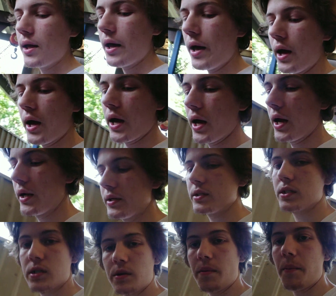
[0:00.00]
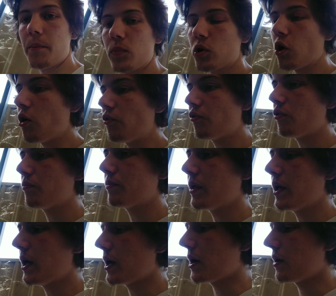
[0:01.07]
And go from
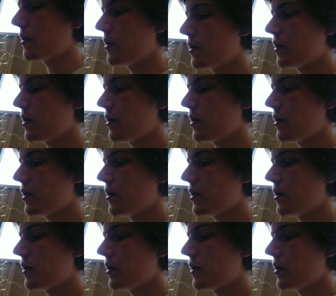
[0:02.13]
there.